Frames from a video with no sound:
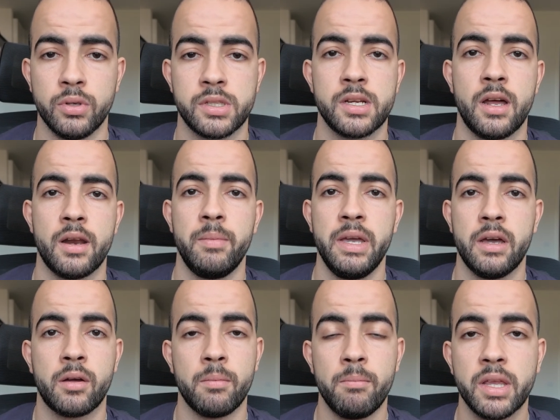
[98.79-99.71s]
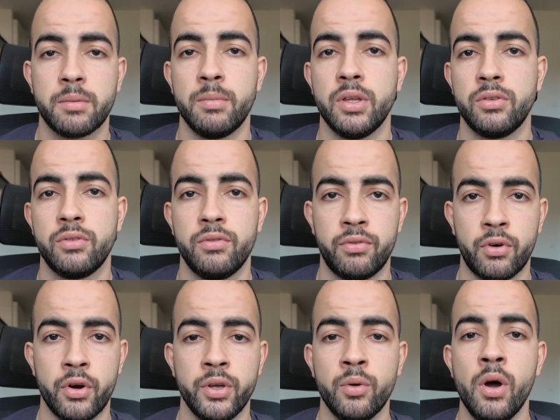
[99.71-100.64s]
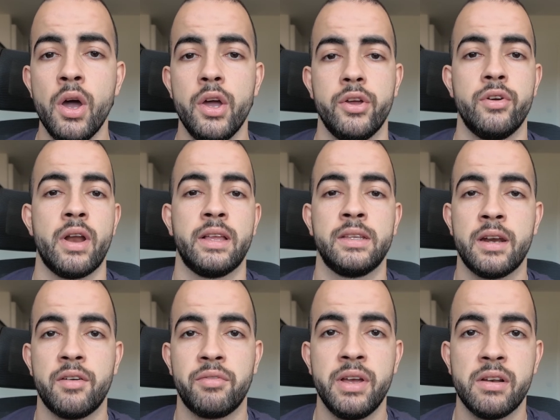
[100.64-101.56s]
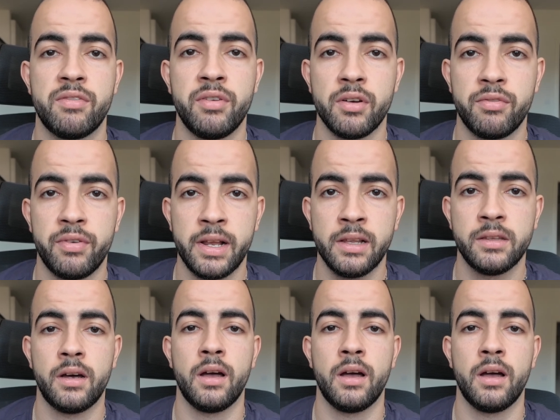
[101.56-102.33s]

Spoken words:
It's gonna be a commitment for you. You're not gonna feel fulfilled